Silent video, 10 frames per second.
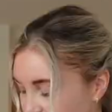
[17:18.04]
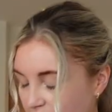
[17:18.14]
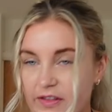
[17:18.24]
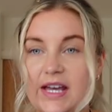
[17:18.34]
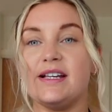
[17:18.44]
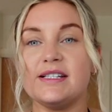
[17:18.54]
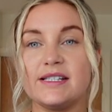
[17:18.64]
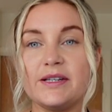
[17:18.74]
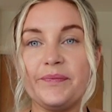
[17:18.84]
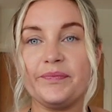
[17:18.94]
we've got
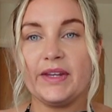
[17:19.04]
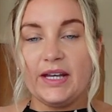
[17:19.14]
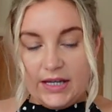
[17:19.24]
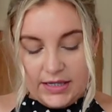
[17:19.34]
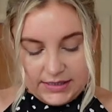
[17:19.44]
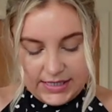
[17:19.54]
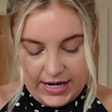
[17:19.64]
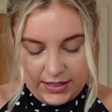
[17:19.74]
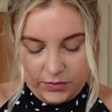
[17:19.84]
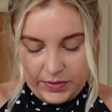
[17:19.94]
this
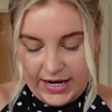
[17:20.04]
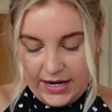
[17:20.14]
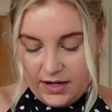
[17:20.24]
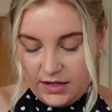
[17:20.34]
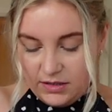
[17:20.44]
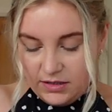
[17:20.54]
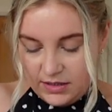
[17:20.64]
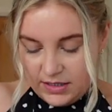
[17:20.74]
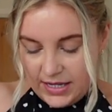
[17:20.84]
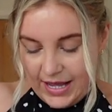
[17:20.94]
tie up here.
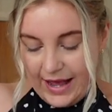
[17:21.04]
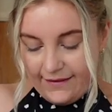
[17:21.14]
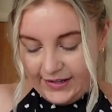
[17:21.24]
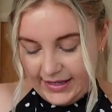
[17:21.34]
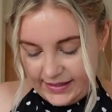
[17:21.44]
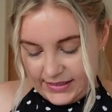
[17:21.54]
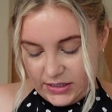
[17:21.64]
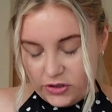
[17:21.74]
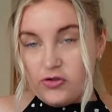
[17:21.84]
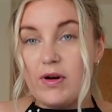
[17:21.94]
I feel like this
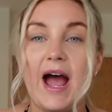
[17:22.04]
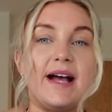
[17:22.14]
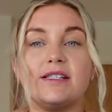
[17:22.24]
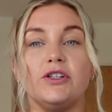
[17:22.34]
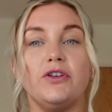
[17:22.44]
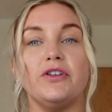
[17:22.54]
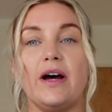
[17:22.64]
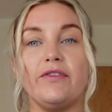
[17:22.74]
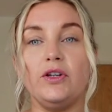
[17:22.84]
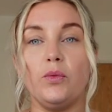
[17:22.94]
is a dress that you could
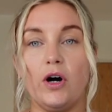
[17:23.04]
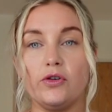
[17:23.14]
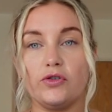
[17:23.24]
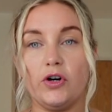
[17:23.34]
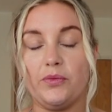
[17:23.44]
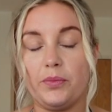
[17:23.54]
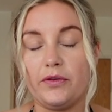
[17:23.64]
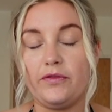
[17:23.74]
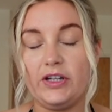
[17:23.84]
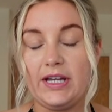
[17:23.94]
have in your wardrobe
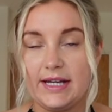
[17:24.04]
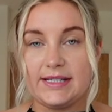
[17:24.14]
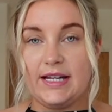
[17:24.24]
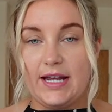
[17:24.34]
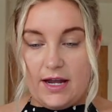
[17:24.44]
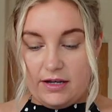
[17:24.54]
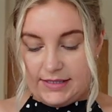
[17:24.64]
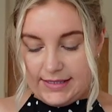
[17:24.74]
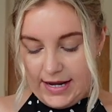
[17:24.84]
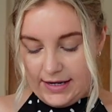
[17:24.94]
for years and
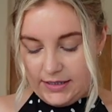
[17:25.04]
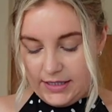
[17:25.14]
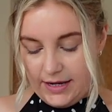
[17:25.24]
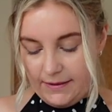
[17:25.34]
years. And